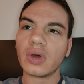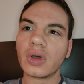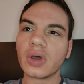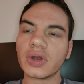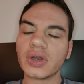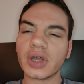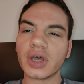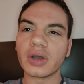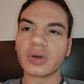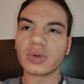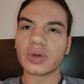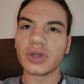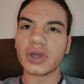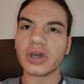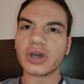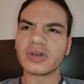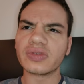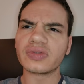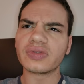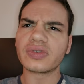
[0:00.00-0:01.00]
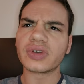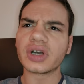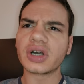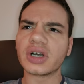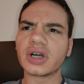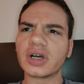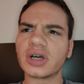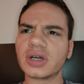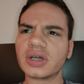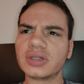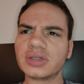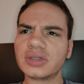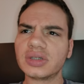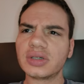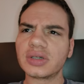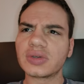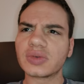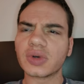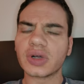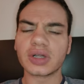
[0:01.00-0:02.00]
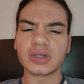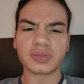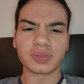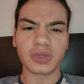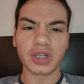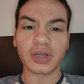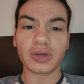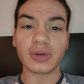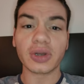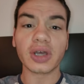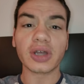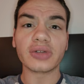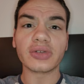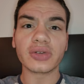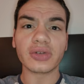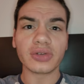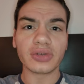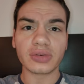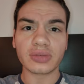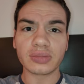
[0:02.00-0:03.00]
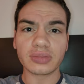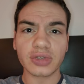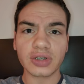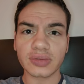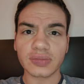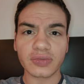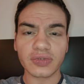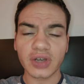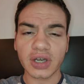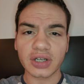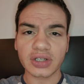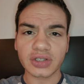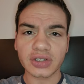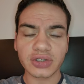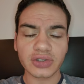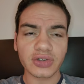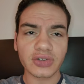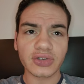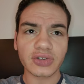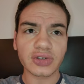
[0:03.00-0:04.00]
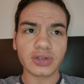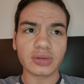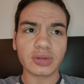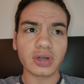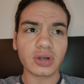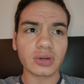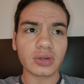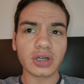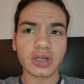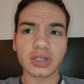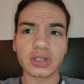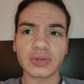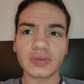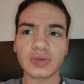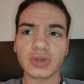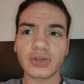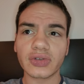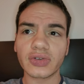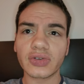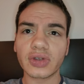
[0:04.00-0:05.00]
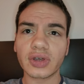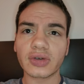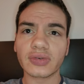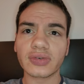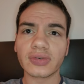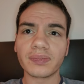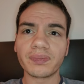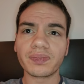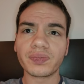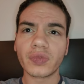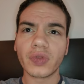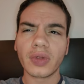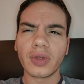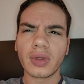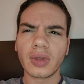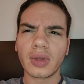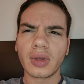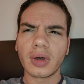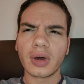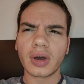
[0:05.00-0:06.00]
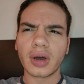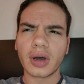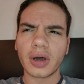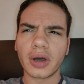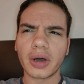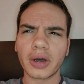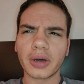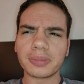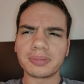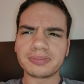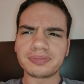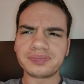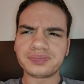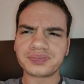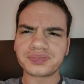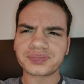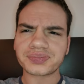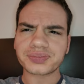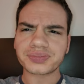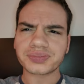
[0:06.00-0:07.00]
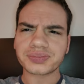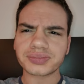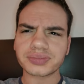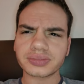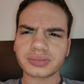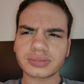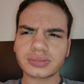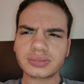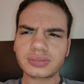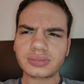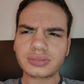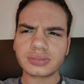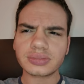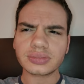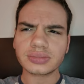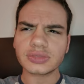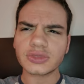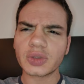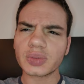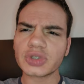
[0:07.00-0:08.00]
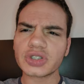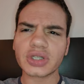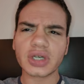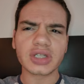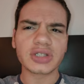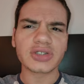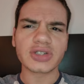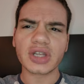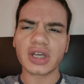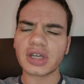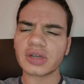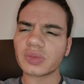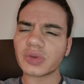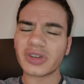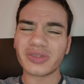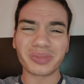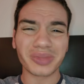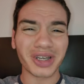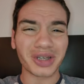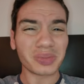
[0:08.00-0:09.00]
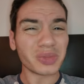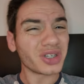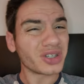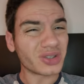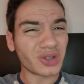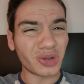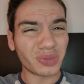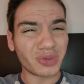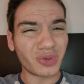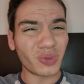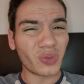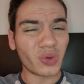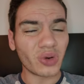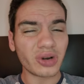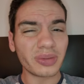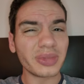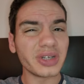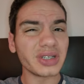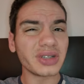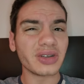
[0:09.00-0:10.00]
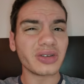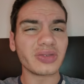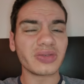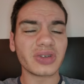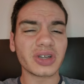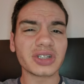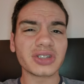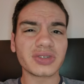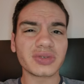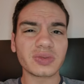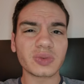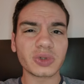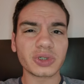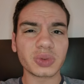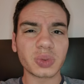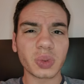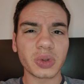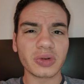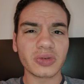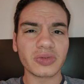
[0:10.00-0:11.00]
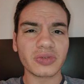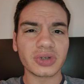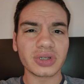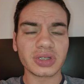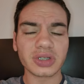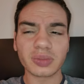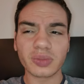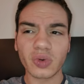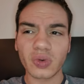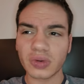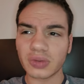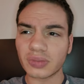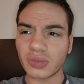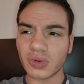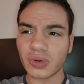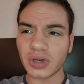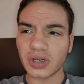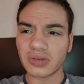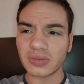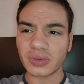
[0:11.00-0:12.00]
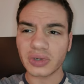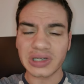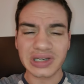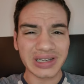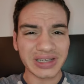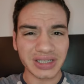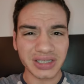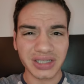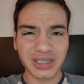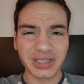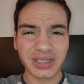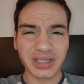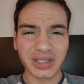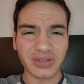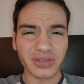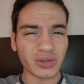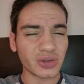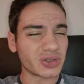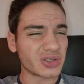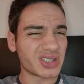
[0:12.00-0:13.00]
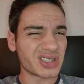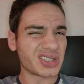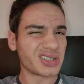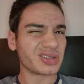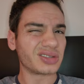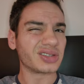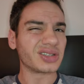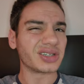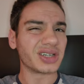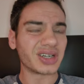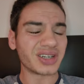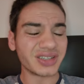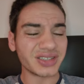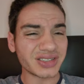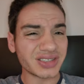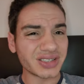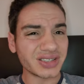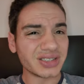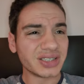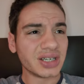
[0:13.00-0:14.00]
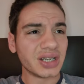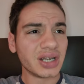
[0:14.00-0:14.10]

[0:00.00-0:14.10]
and now we have uh well, neo Nazis and, and, fascists and all kinds of fun stuff. Um, besides that, we have man made global warming, the effects of which we are feeling more and more every day, and yet there are still deniers.